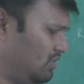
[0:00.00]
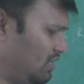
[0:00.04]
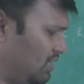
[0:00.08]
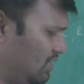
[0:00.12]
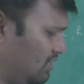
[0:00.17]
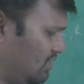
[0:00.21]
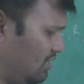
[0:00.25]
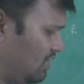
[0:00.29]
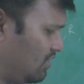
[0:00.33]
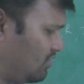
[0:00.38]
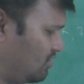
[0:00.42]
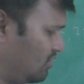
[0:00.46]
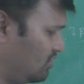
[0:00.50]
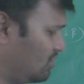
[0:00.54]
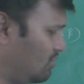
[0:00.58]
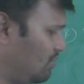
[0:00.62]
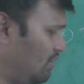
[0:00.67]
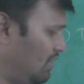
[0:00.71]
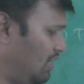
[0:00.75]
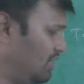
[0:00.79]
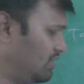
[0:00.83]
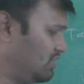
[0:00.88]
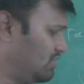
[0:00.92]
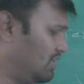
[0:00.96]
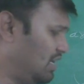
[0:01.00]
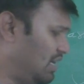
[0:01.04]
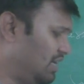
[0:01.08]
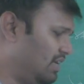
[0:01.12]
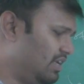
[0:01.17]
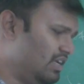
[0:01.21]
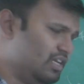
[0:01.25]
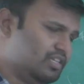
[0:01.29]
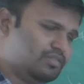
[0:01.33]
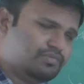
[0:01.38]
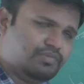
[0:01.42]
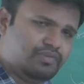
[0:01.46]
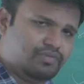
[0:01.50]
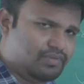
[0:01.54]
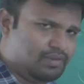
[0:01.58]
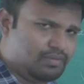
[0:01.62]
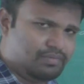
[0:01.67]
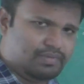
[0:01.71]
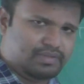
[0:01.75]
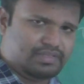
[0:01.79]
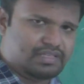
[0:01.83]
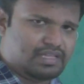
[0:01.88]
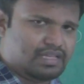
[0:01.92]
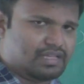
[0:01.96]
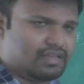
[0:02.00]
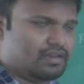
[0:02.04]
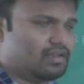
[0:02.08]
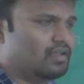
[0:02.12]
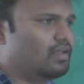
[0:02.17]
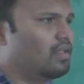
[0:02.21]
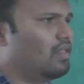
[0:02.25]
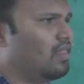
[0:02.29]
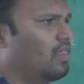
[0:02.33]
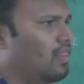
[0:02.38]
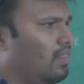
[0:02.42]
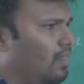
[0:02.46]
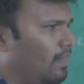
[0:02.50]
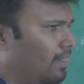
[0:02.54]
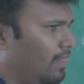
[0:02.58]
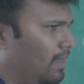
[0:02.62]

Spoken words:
there is exchangeable HA and HB will be there,